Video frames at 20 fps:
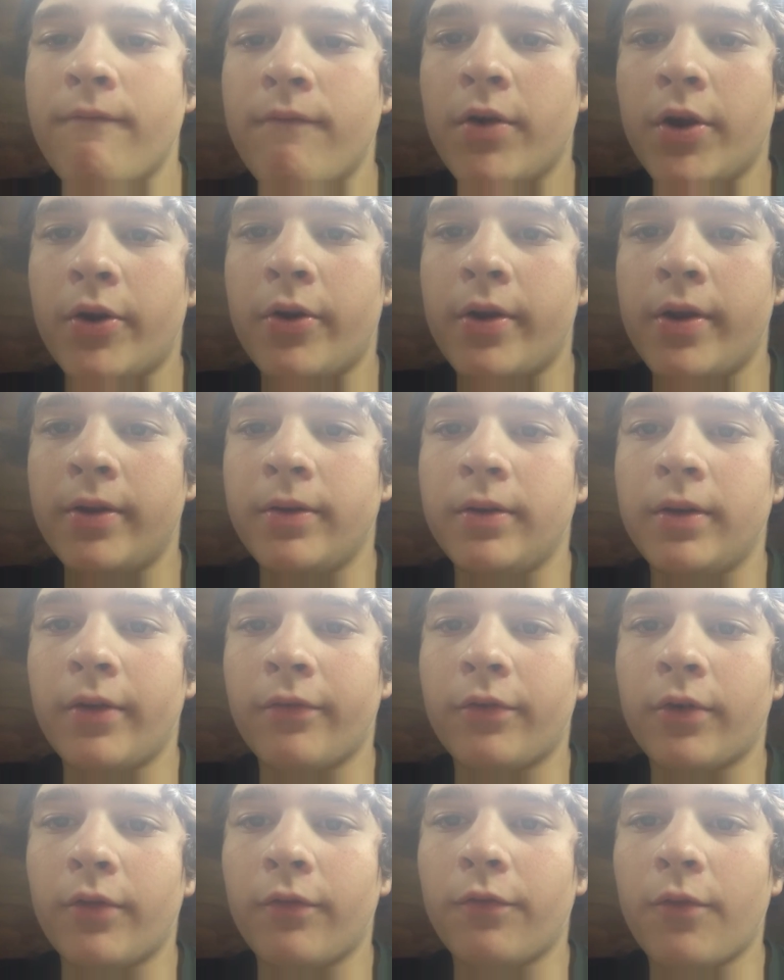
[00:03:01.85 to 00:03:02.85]
very
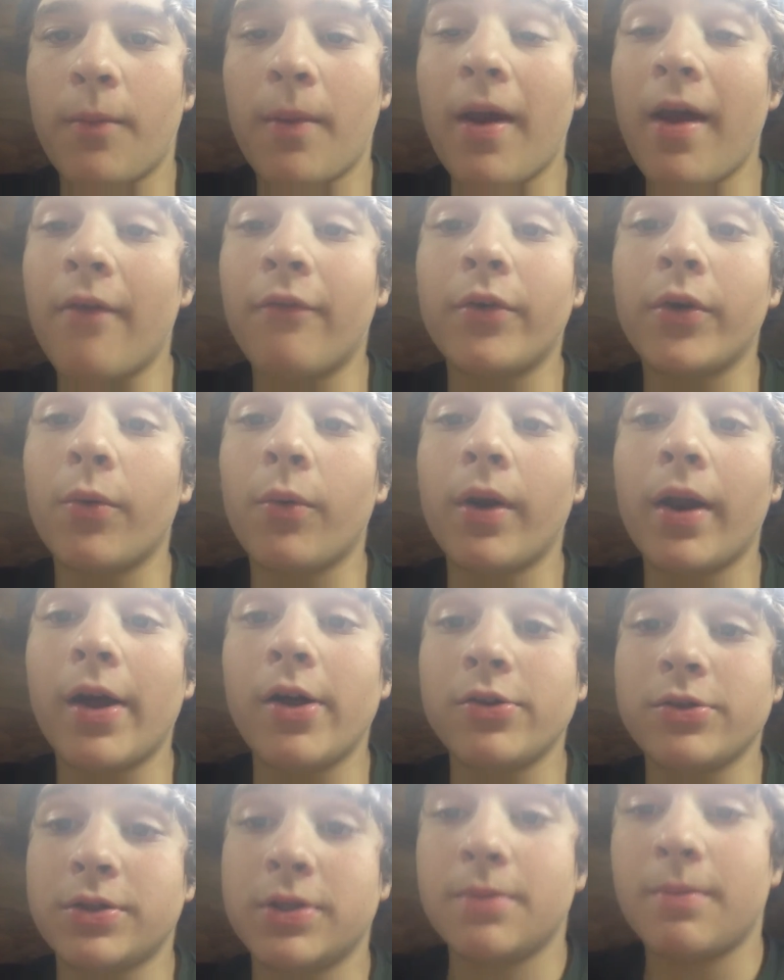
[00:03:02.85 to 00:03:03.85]
different from everyone
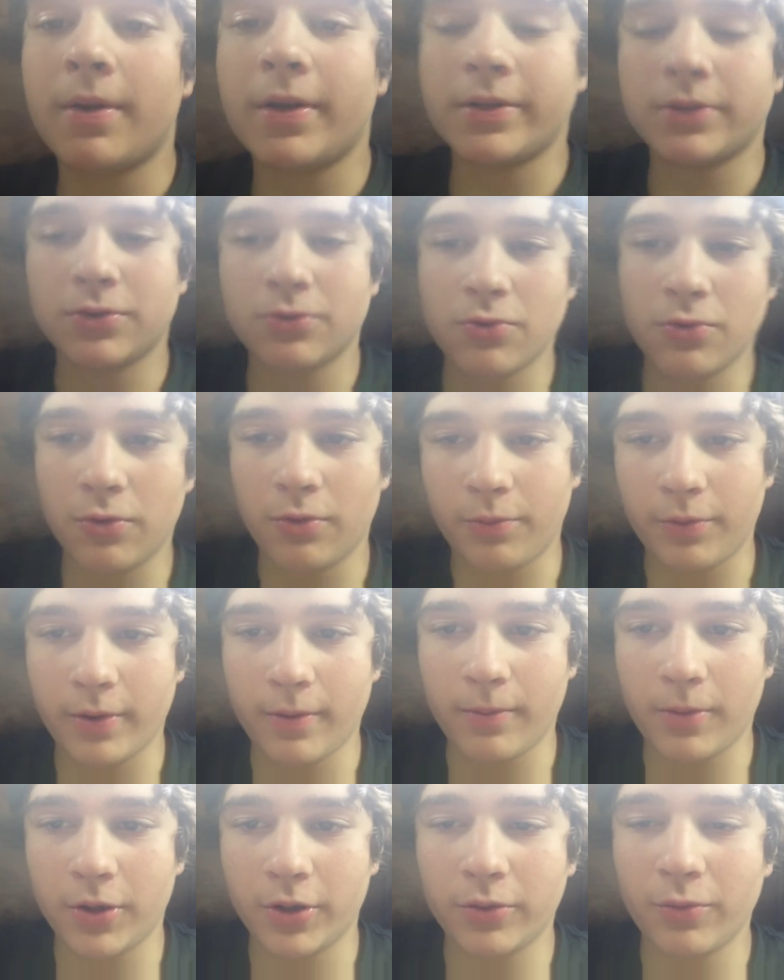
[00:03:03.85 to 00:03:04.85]
else in my school,
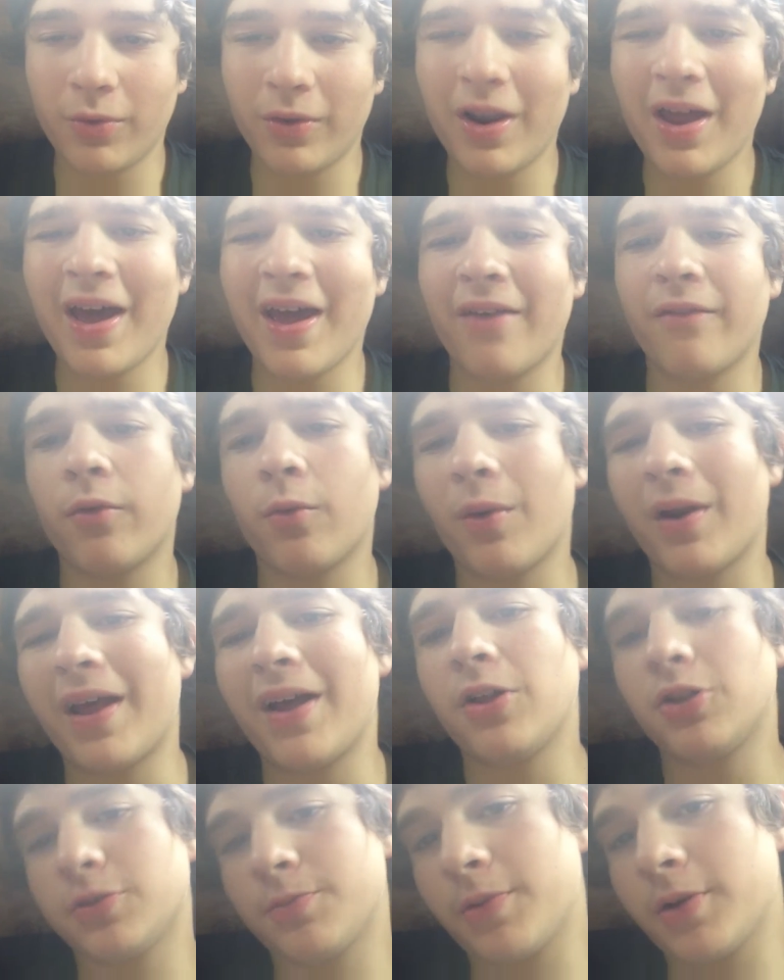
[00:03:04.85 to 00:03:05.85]
pretty much. Well, not everyone
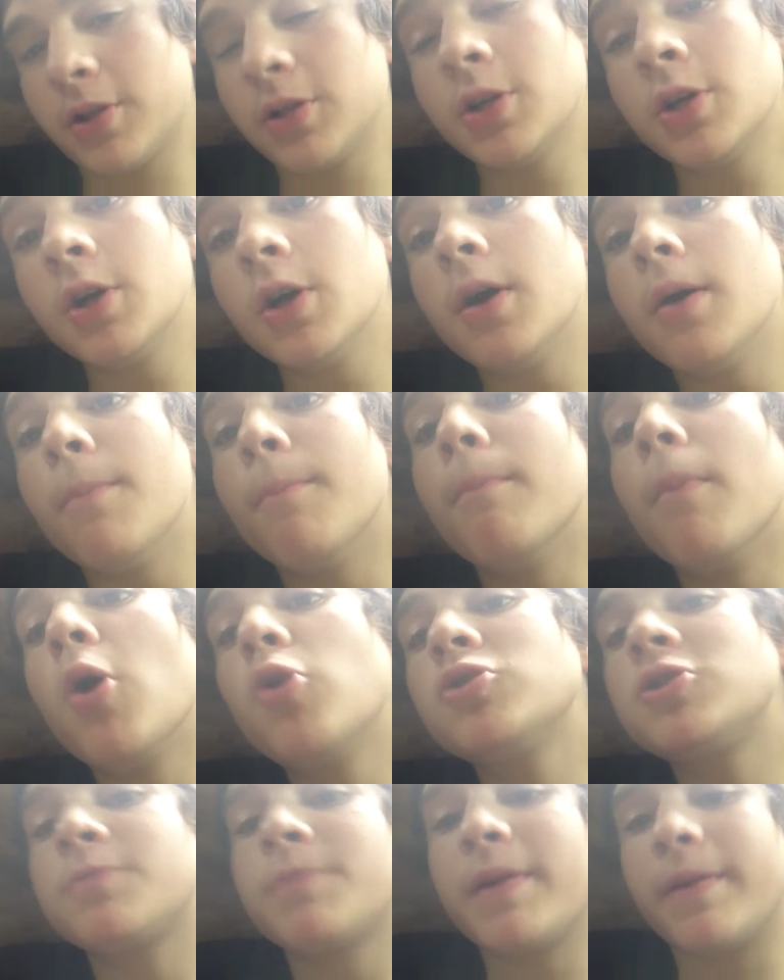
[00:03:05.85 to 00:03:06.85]
else, but
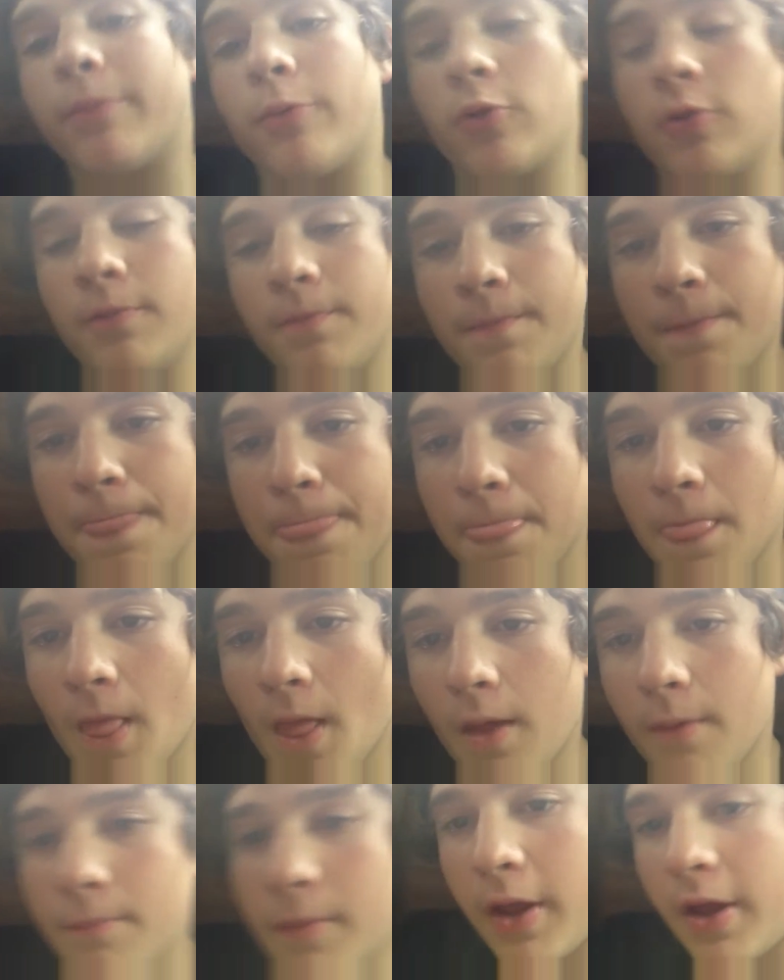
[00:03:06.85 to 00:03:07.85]
most people.
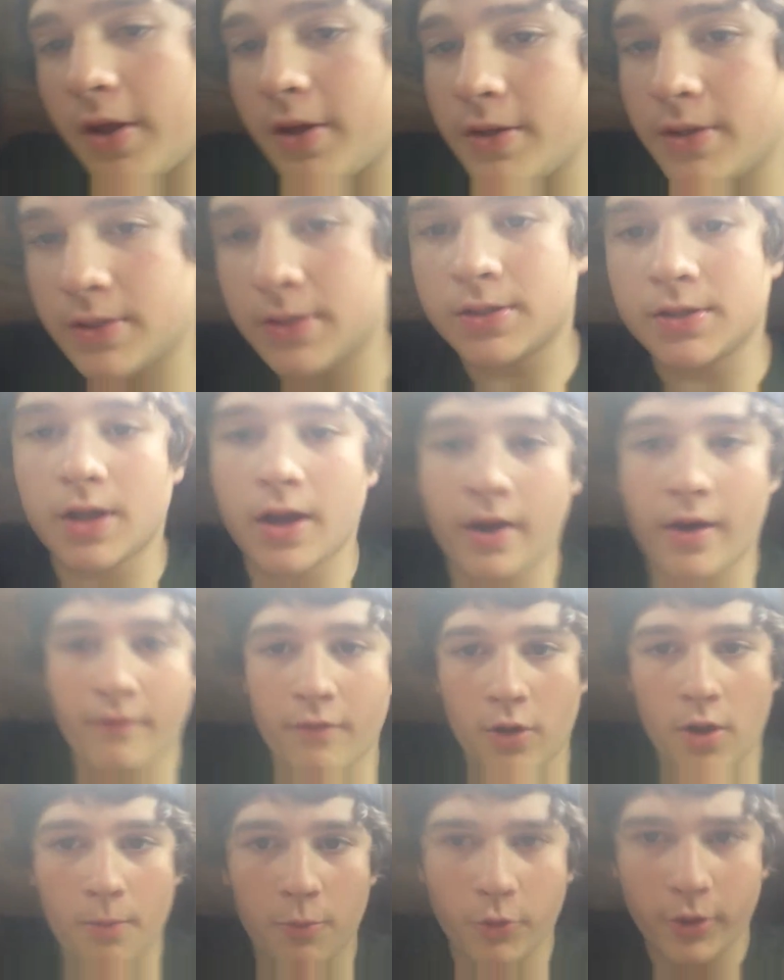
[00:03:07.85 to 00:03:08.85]
Because I
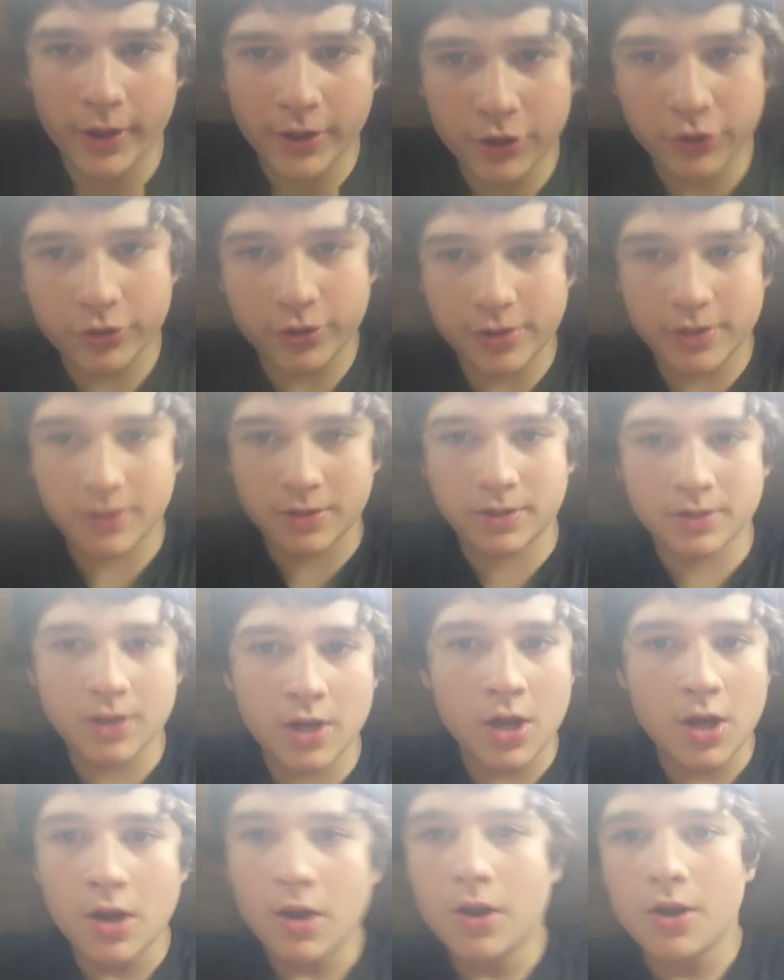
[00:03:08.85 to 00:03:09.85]
have a couple interests
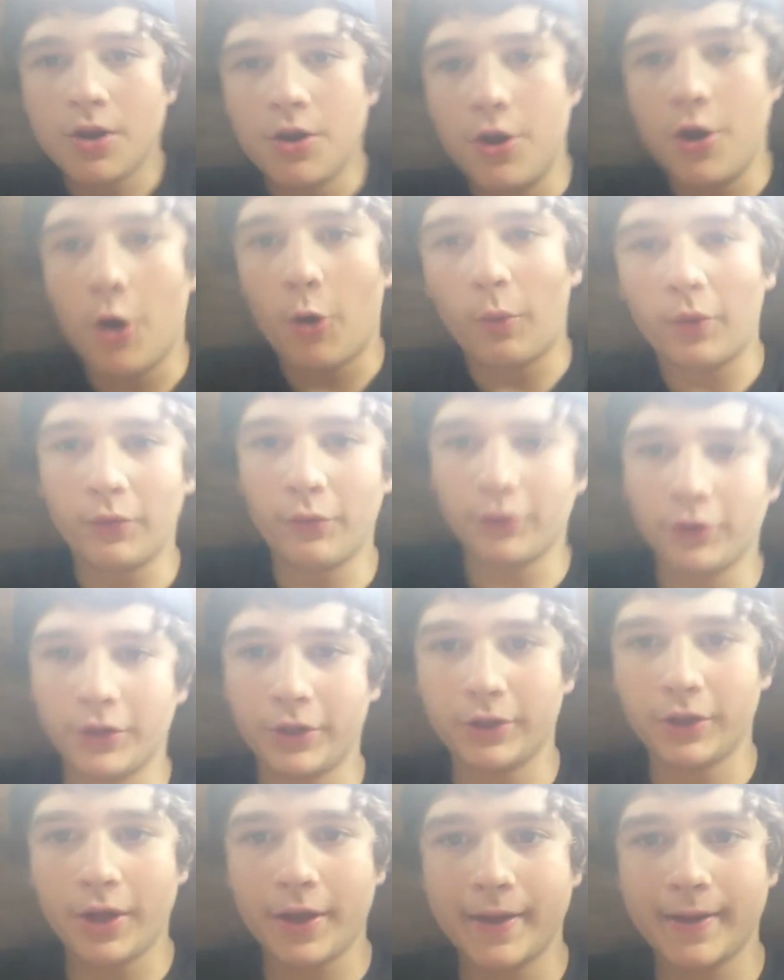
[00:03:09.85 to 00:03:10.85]
no one
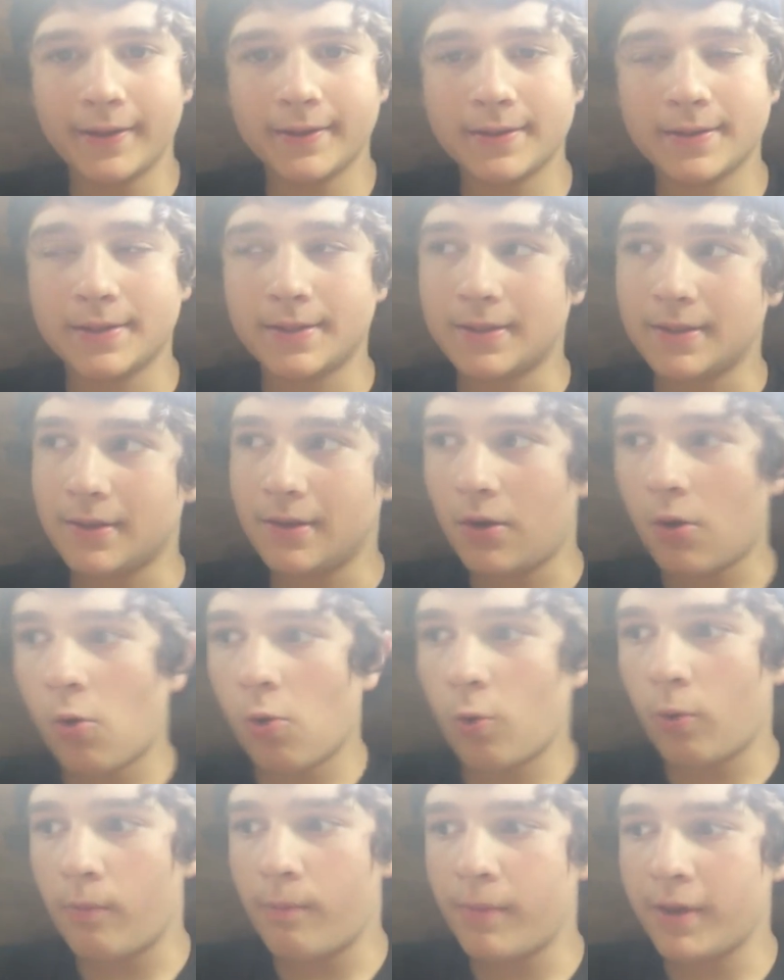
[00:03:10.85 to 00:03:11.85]
really likes, a
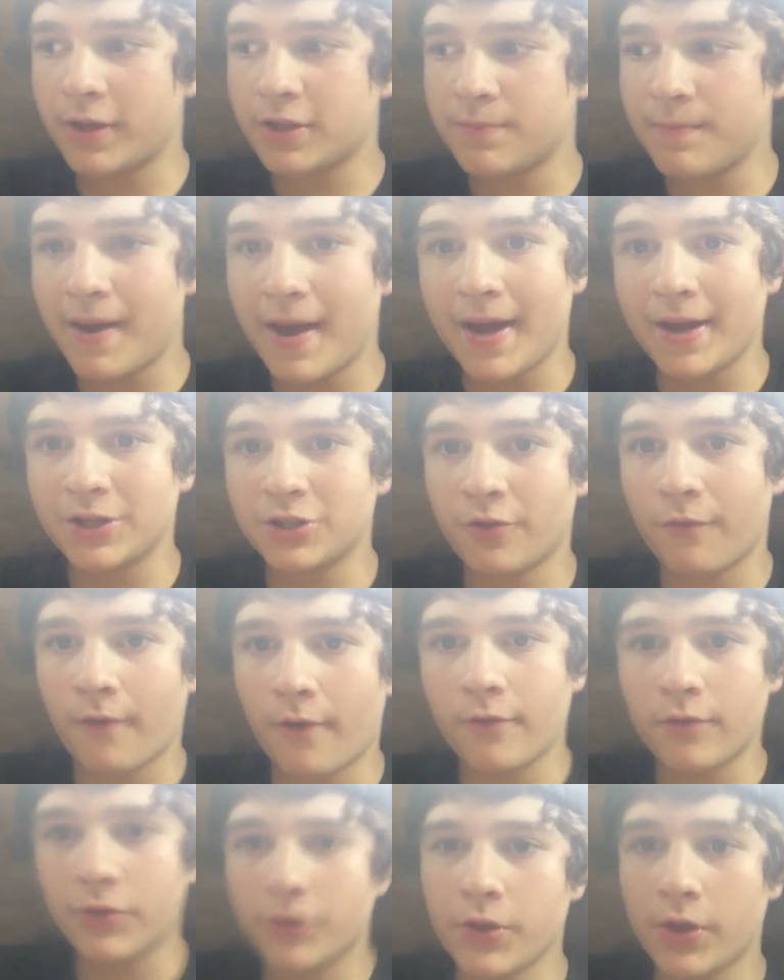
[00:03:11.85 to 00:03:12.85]
whole mix mash of
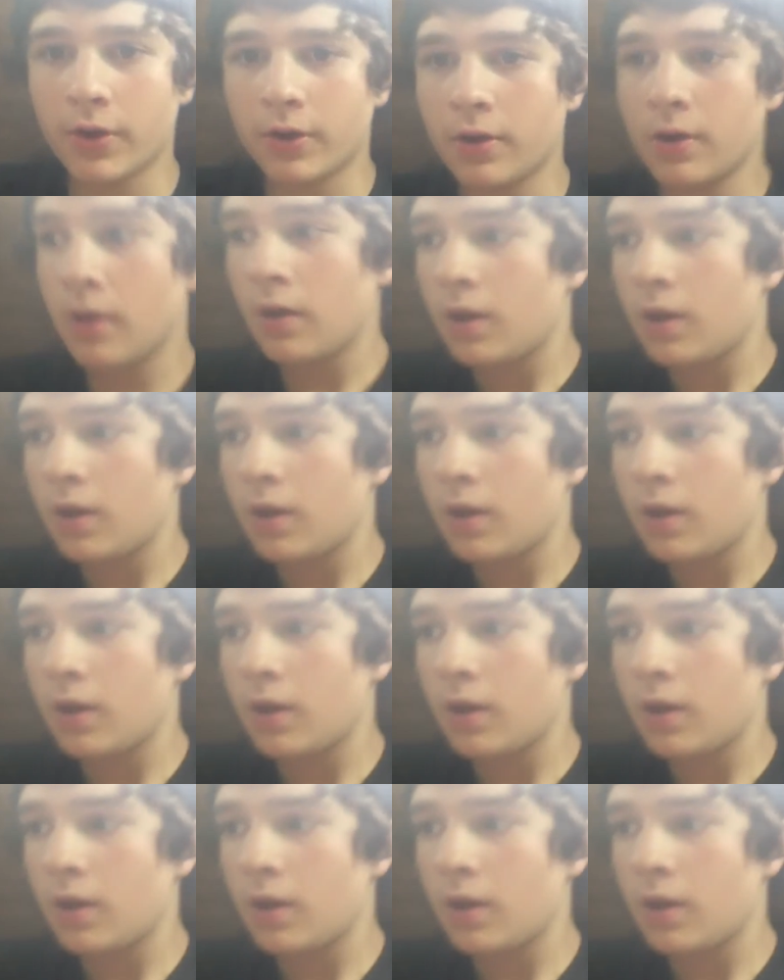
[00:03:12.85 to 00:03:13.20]
everything.